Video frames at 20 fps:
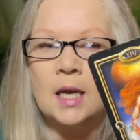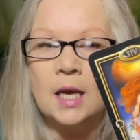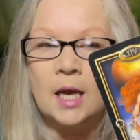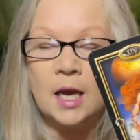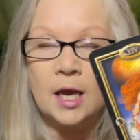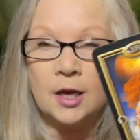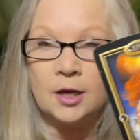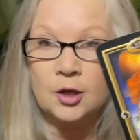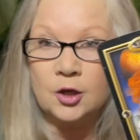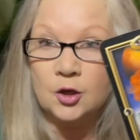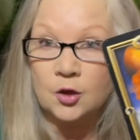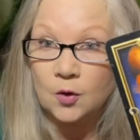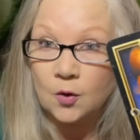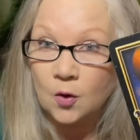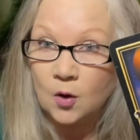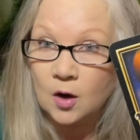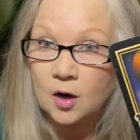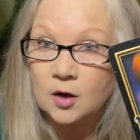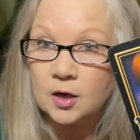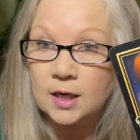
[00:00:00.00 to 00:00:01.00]
And
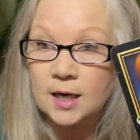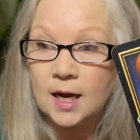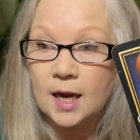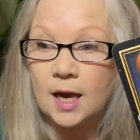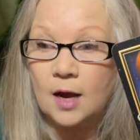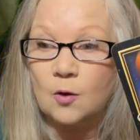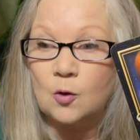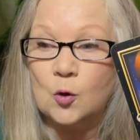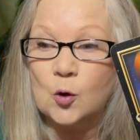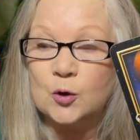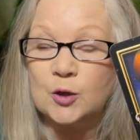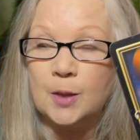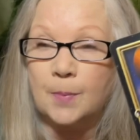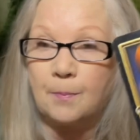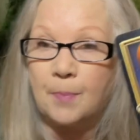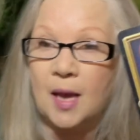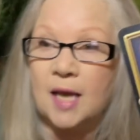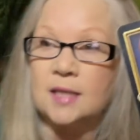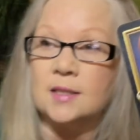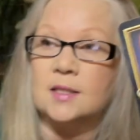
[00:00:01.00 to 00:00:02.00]
you're going to hold the
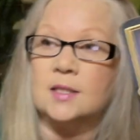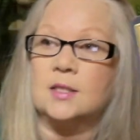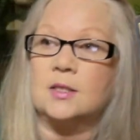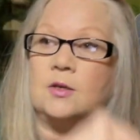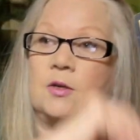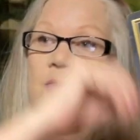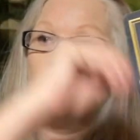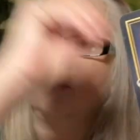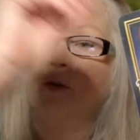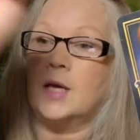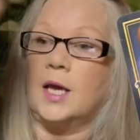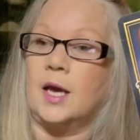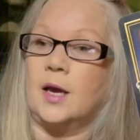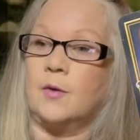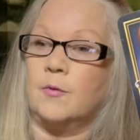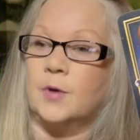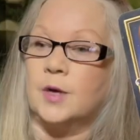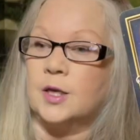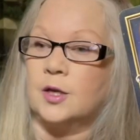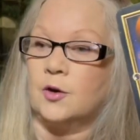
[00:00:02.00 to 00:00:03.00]
pencil, okay?
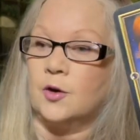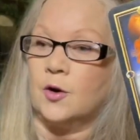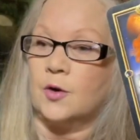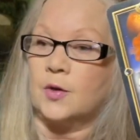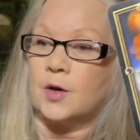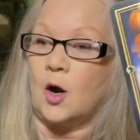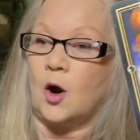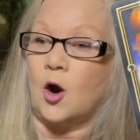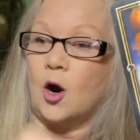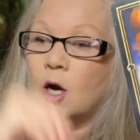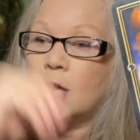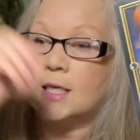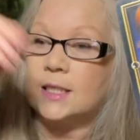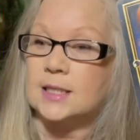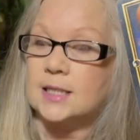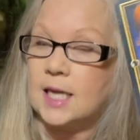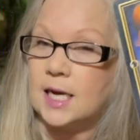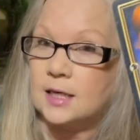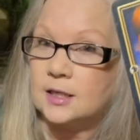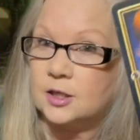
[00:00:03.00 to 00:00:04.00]
When you're the
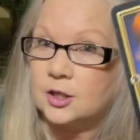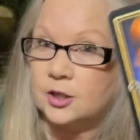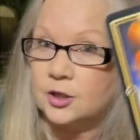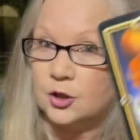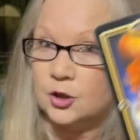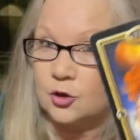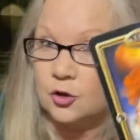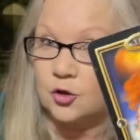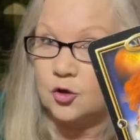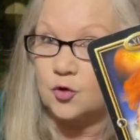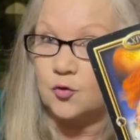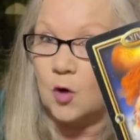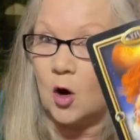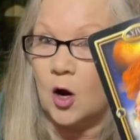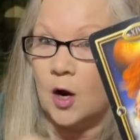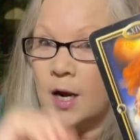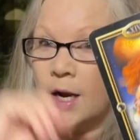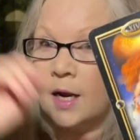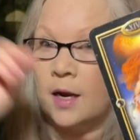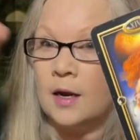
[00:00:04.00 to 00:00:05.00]
architect and you're
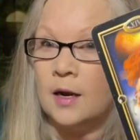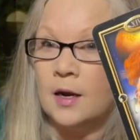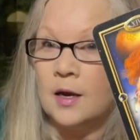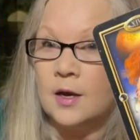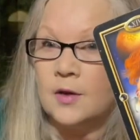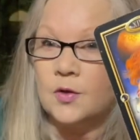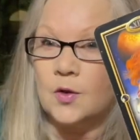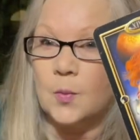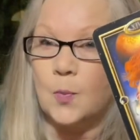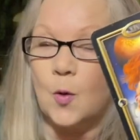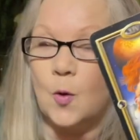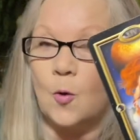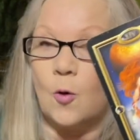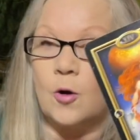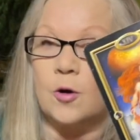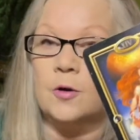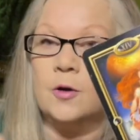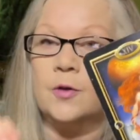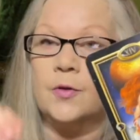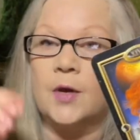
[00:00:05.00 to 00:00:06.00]
drawing the
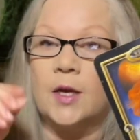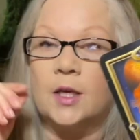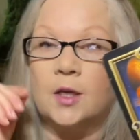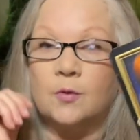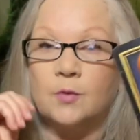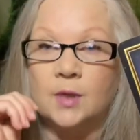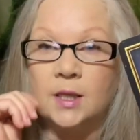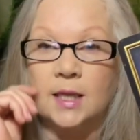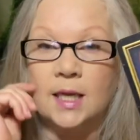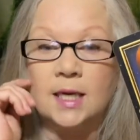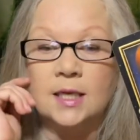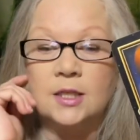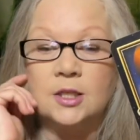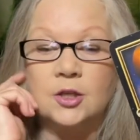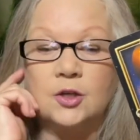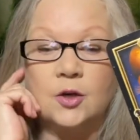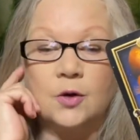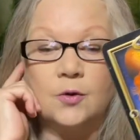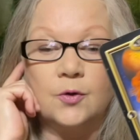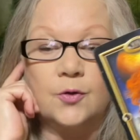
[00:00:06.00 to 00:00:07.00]
portal that you would like
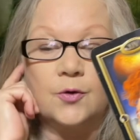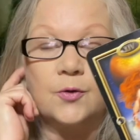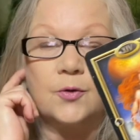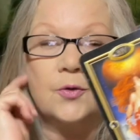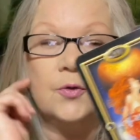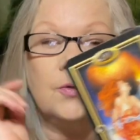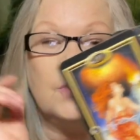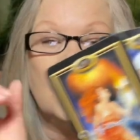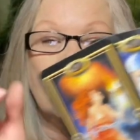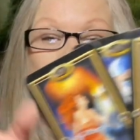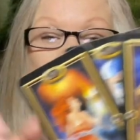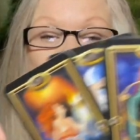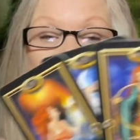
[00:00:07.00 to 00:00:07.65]
to go through.